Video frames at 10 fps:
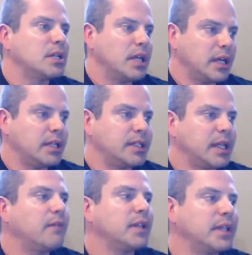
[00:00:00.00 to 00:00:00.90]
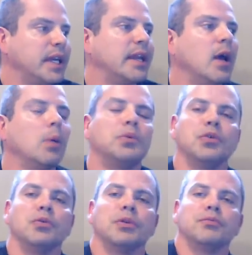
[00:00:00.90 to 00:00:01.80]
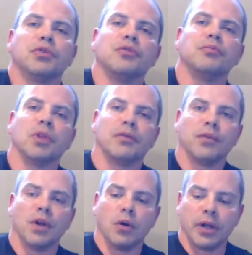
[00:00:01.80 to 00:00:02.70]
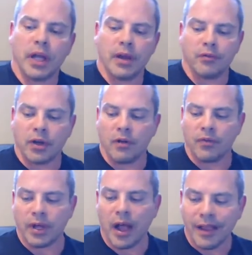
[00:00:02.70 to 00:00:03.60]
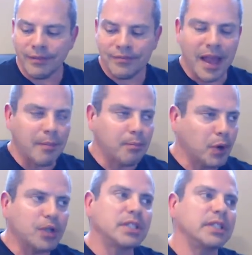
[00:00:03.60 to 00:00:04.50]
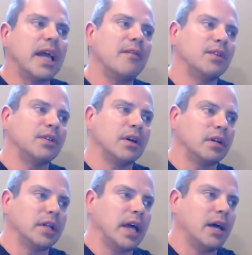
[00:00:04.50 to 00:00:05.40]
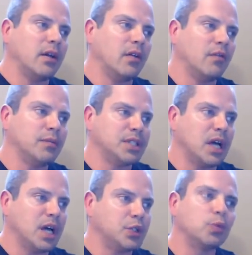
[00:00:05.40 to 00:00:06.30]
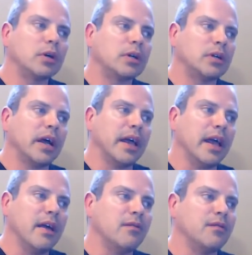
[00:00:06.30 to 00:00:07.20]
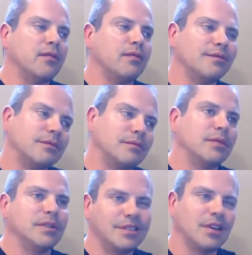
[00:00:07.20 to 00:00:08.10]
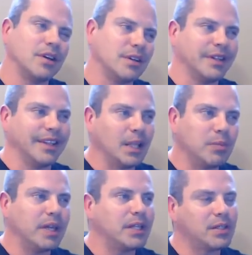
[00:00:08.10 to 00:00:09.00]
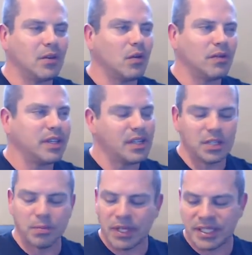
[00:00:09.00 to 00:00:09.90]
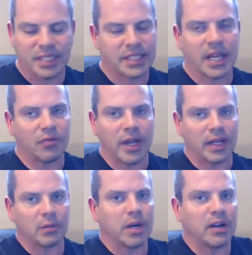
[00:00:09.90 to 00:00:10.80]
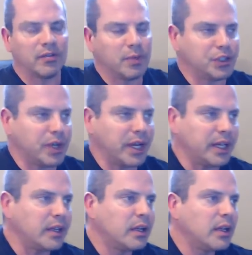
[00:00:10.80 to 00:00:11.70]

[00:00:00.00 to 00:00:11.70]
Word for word: it definitely can help to improve blood flow and, and, recovery. I personally haven't done a lot of massage work. I have done a little bit over the years, but it's, it's not a regular part of my training.